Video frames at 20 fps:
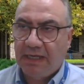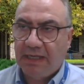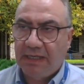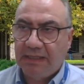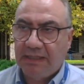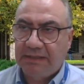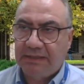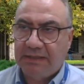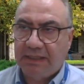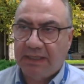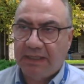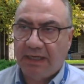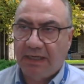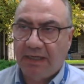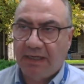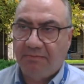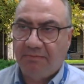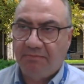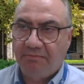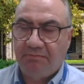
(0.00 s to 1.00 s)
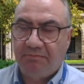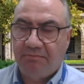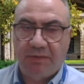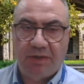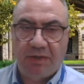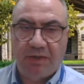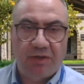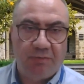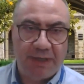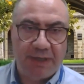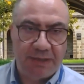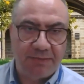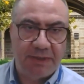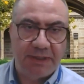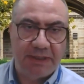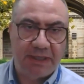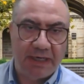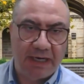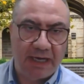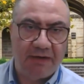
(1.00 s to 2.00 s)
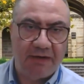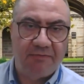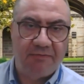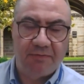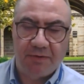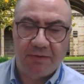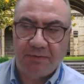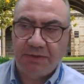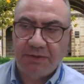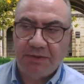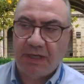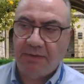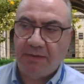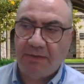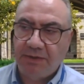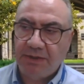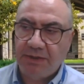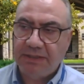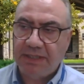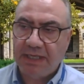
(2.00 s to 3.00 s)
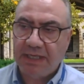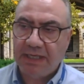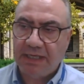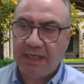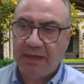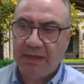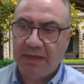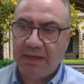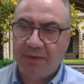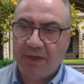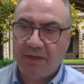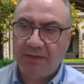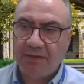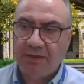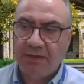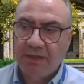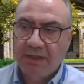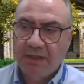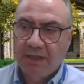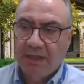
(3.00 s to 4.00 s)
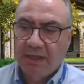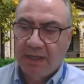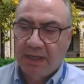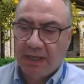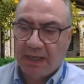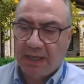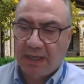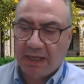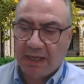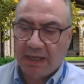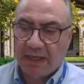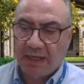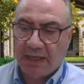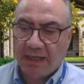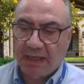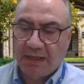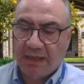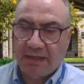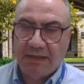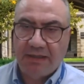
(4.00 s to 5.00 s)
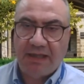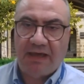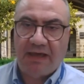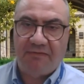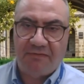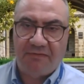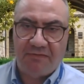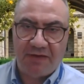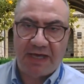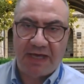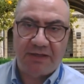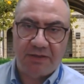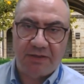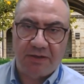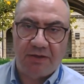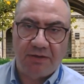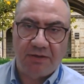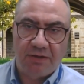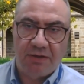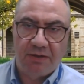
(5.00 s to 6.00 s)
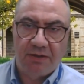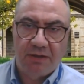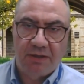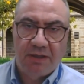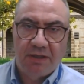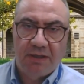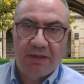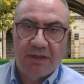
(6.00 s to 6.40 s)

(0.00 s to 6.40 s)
is um, commitment enough. I'm, ju I'm just thinking about uh, the effect on